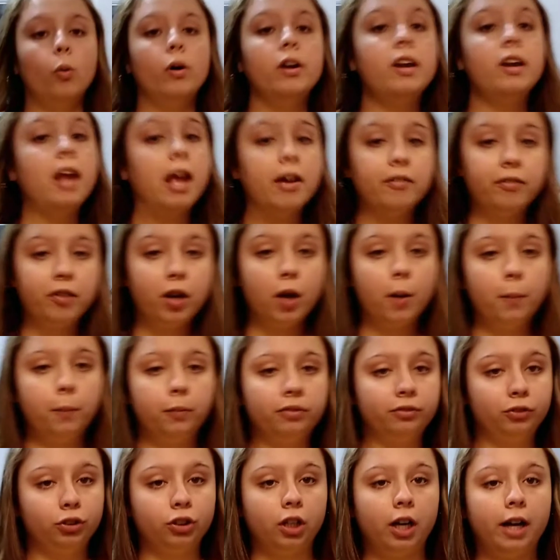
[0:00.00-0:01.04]
1/2 cup
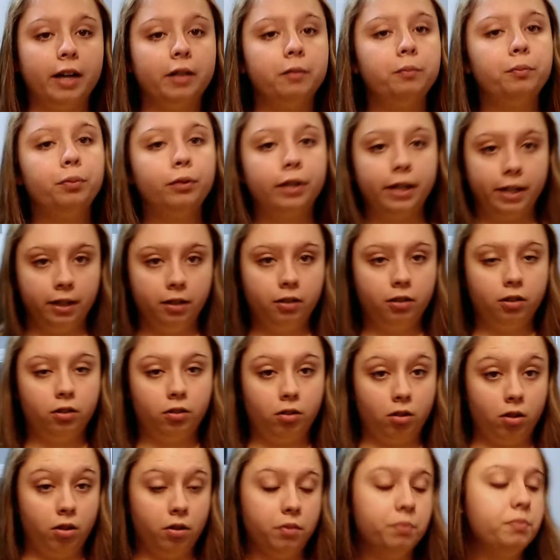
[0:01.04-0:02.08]
of dried
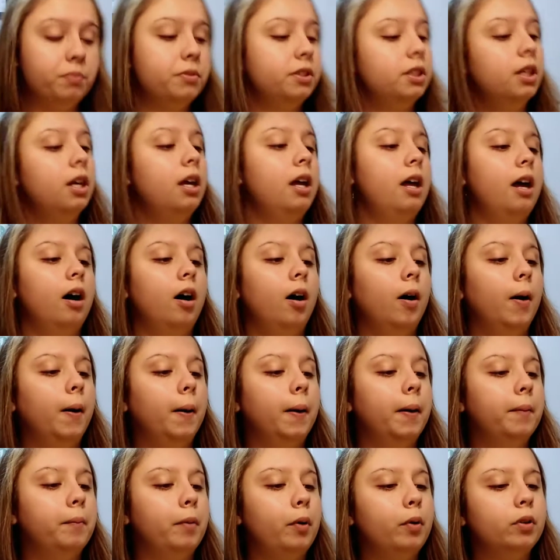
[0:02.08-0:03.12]
breadcrumbs.
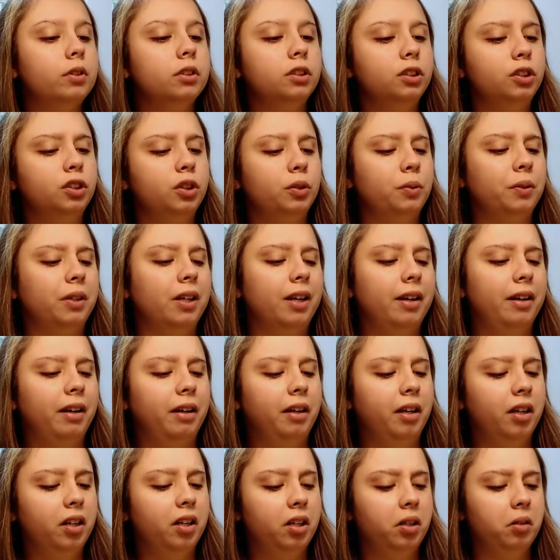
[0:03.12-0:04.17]
I wasn't sure what kind
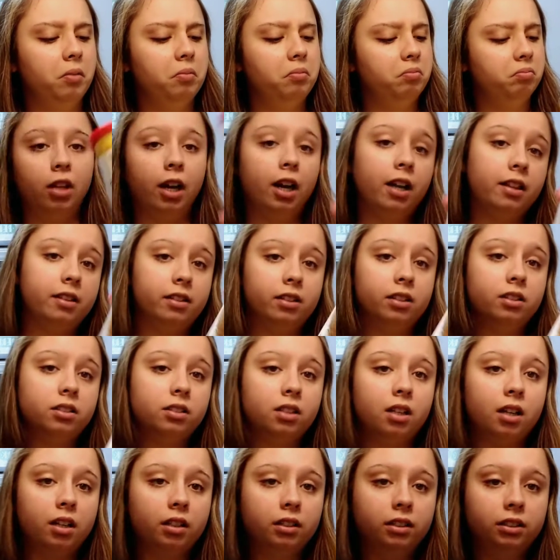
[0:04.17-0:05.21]
to get. I got
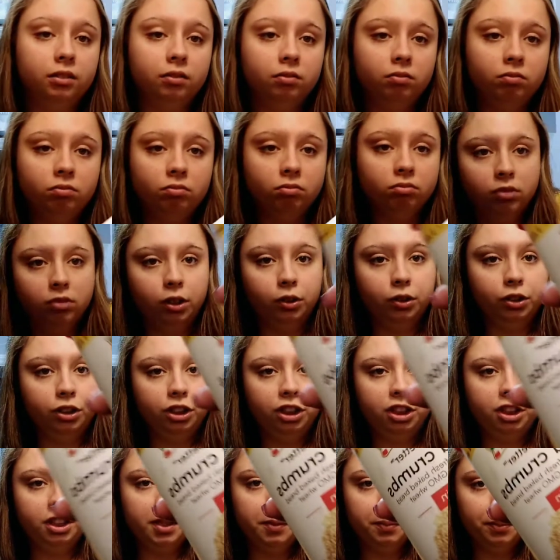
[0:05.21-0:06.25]
this kind.
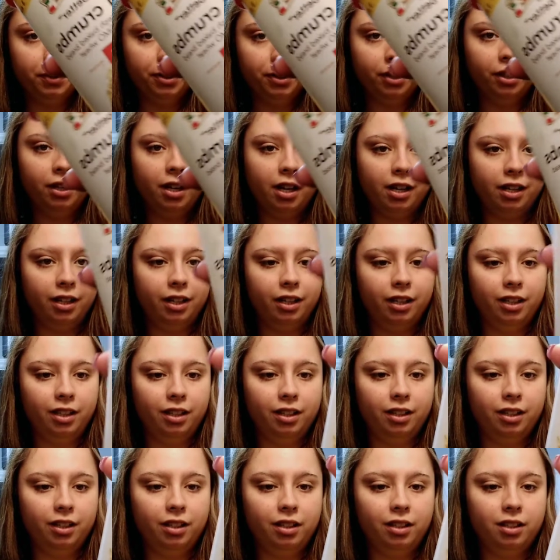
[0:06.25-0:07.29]
It's cheaper
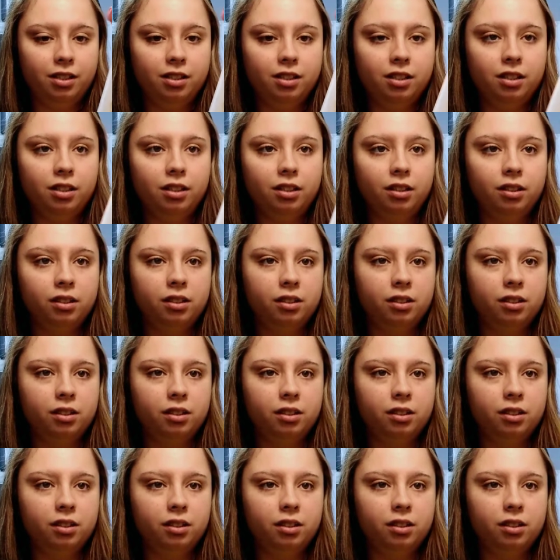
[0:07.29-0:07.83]
and